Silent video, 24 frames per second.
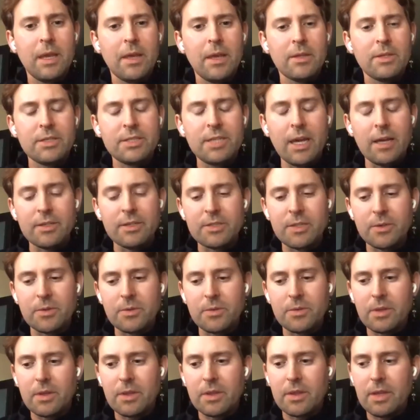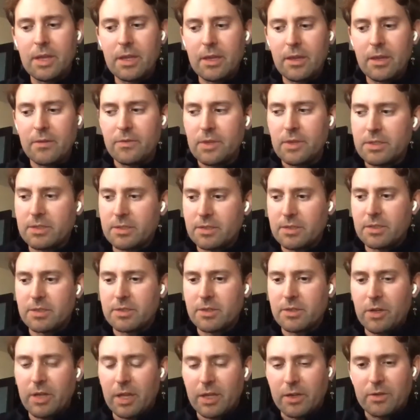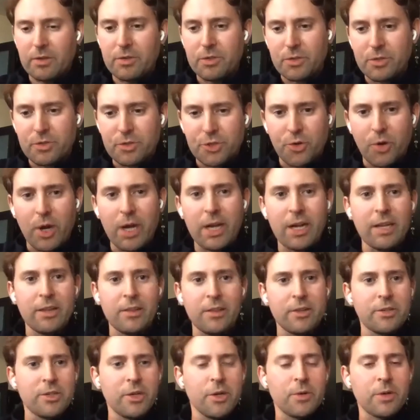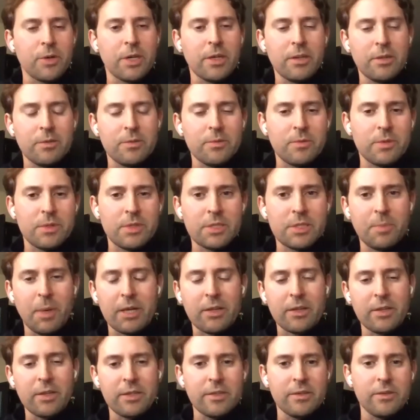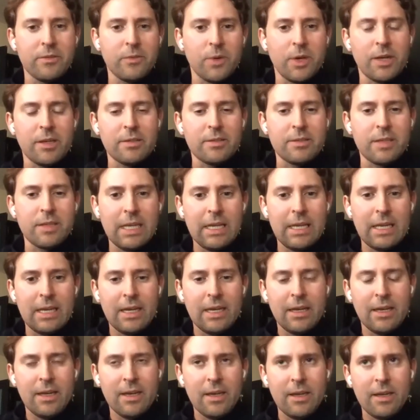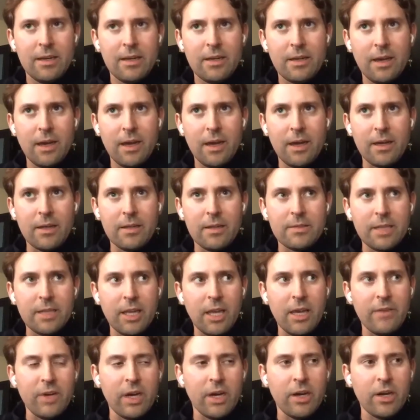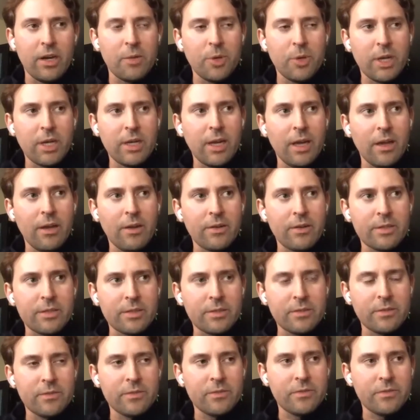So let's go to like trading the token speculative wise. Say you have $100 million of